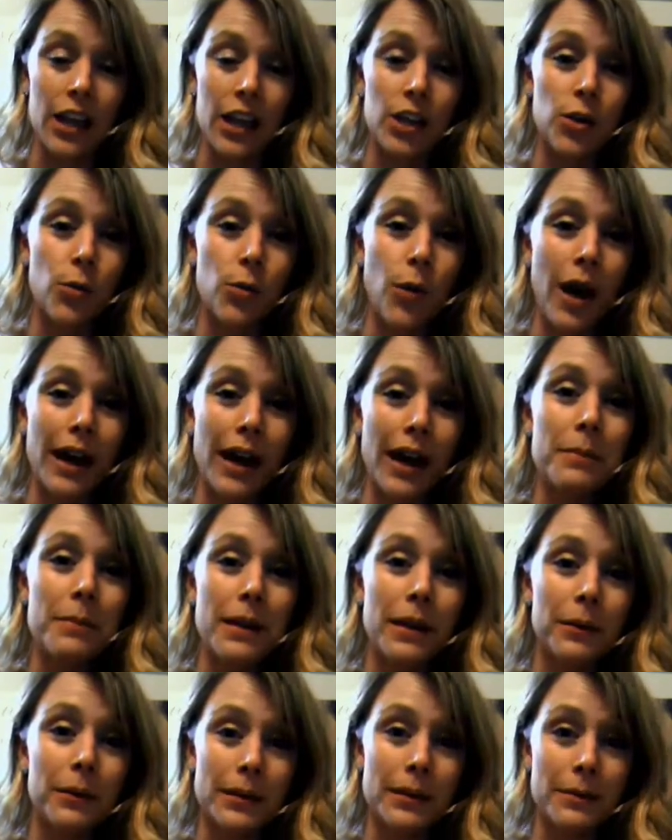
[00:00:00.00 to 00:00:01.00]
And you want to
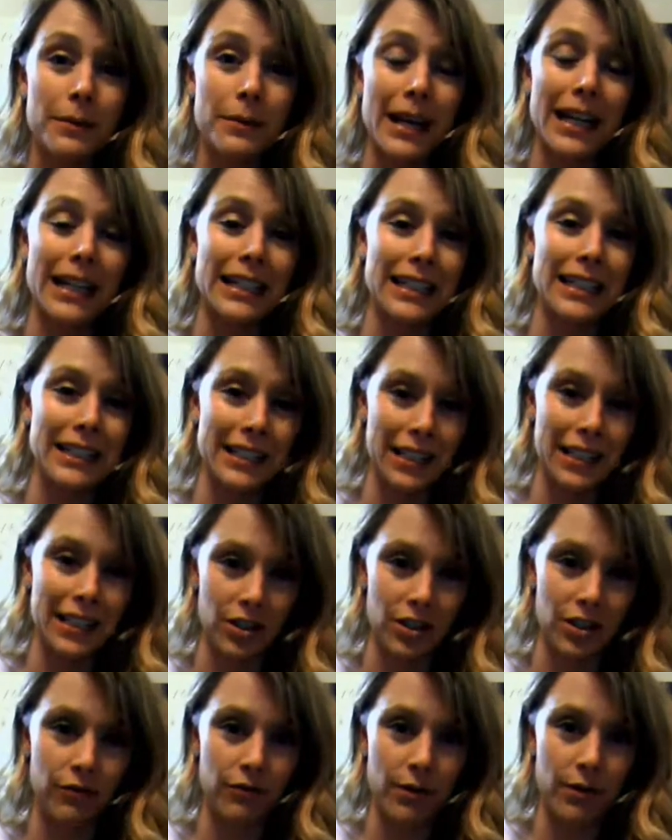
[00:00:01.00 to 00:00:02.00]
be able to make a
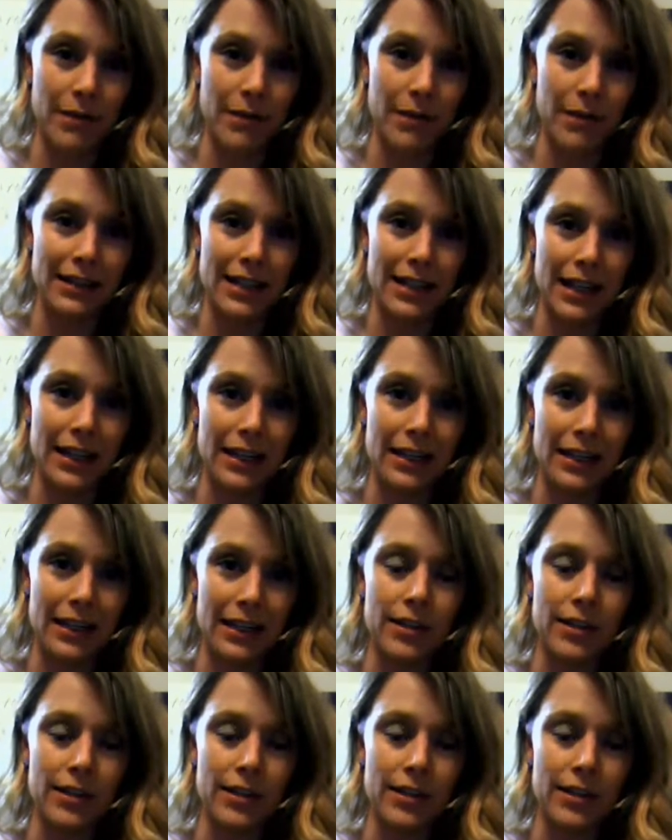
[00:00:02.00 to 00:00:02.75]
decision from that data.